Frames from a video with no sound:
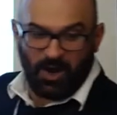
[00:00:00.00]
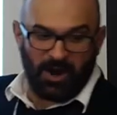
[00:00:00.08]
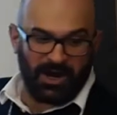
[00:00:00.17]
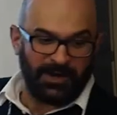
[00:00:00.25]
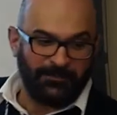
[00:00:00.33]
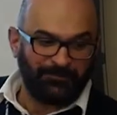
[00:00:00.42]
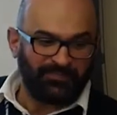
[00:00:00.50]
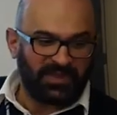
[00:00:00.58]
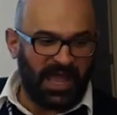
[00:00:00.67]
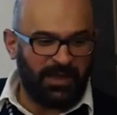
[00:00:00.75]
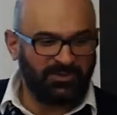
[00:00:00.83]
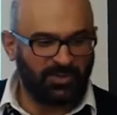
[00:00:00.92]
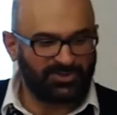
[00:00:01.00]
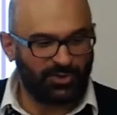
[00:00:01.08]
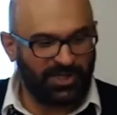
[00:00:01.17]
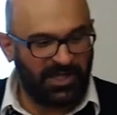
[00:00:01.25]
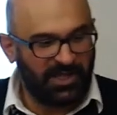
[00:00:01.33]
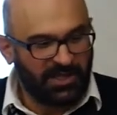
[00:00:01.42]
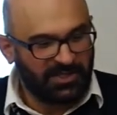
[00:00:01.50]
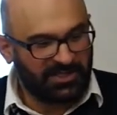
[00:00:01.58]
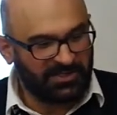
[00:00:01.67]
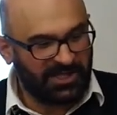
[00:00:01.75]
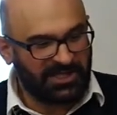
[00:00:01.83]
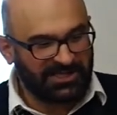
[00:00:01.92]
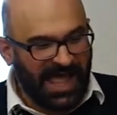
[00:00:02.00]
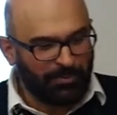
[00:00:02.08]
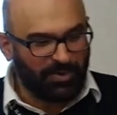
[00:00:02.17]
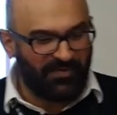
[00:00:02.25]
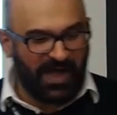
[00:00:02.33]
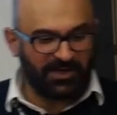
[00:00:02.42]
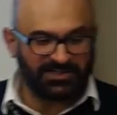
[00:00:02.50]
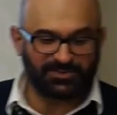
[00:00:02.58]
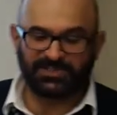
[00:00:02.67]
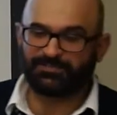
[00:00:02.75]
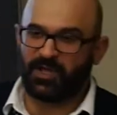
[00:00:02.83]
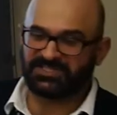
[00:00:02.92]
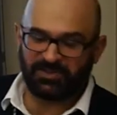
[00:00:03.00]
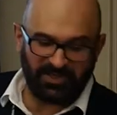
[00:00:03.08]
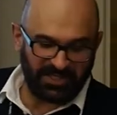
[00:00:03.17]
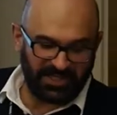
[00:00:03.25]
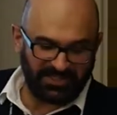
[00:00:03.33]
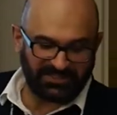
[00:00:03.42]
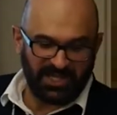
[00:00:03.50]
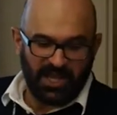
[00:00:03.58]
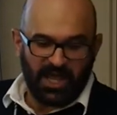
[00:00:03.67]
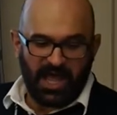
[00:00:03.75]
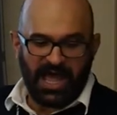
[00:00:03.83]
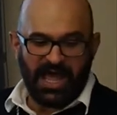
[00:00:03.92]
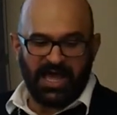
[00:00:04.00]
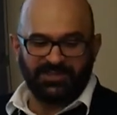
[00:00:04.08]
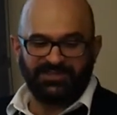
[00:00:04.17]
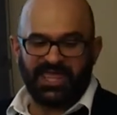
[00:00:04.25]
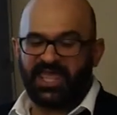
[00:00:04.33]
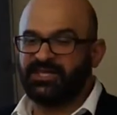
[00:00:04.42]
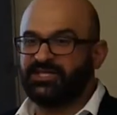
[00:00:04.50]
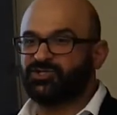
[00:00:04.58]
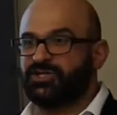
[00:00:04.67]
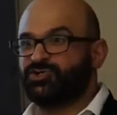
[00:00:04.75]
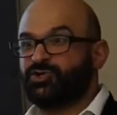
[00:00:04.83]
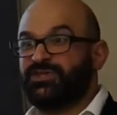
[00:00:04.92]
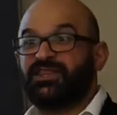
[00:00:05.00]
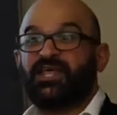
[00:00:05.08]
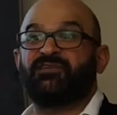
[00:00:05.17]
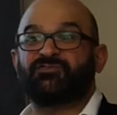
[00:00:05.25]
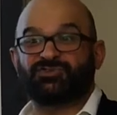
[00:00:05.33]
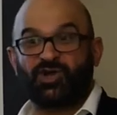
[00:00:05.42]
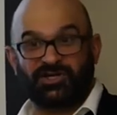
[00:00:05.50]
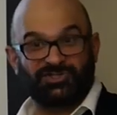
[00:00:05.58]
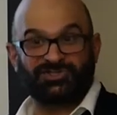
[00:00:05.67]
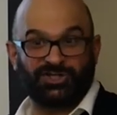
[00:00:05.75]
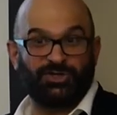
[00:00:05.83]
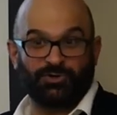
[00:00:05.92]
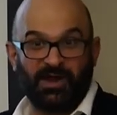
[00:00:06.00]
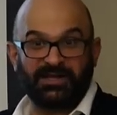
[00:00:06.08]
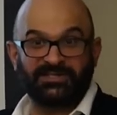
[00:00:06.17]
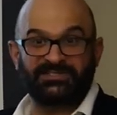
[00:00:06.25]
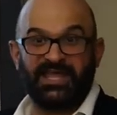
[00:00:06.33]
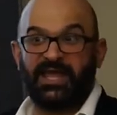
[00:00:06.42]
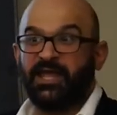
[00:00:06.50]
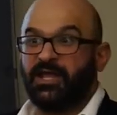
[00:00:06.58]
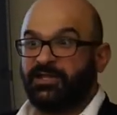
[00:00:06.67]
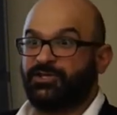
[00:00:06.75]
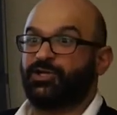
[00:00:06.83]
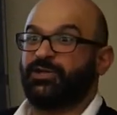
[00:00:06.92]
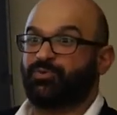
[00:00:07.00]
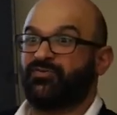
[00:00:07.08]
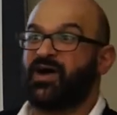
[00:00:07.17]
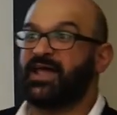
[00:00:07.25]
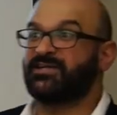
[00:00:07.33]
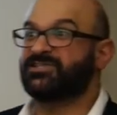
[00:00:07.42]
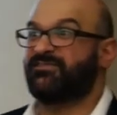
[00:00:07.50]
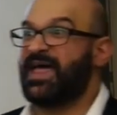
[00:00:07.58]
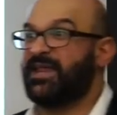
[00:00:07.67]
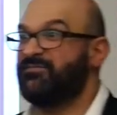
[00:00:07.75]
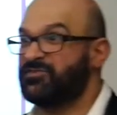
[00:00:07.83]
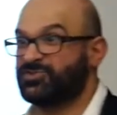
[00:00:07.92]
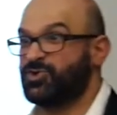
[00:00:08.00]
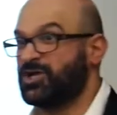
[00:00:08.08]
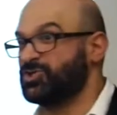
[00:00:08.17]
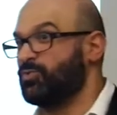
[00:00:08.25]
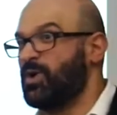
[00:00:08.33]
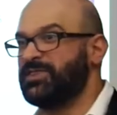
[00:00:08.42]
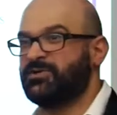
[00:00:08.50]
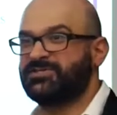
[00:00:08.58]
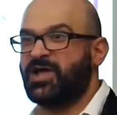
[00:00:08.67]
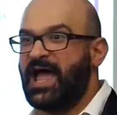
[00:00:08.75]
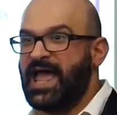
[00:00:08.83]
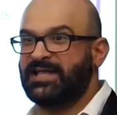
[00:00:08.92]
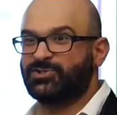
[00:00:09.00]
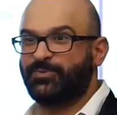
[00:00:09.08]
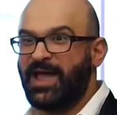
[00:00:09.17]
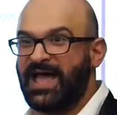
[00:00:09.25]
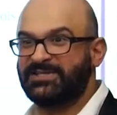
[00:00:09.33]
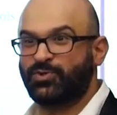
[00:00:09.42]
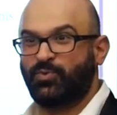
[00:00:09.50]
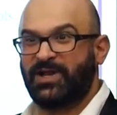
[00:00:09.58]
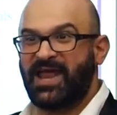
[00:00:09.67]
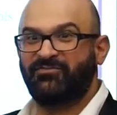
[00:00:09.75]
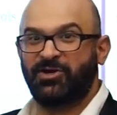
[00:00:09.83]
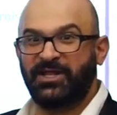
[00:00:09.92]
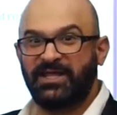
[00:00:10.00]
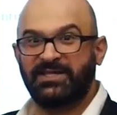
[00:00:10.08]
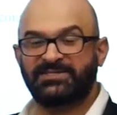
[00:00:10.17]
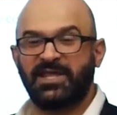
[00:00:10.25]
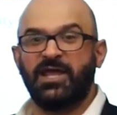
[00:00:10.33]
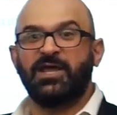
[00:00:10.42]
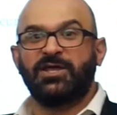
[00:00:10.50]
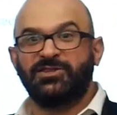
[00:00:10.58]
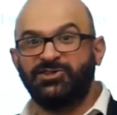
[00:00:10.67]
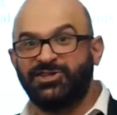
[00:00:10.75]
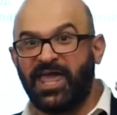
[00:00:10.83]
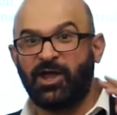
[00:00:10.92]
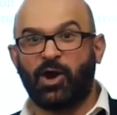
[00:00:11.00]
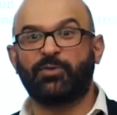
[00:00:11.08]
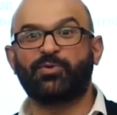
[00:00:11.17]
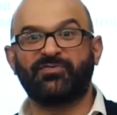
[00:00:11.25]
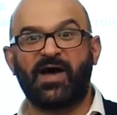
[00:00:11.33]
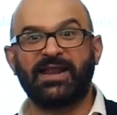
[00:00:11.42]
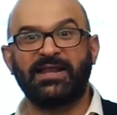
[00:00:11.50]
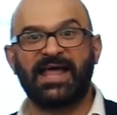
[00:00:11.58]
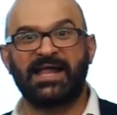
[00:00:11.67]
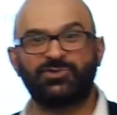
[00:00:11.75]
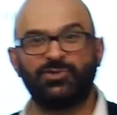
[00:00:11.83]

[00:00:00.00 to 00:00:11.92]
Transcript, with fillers: are, um, you know, so the, the cloud providers' responsibilities, uh, they need to ensure that the infrastructure is secure, right? Because they, they're the providers of that infrastructure, whether it's IaaS or PaaS or whatever it is they are providing that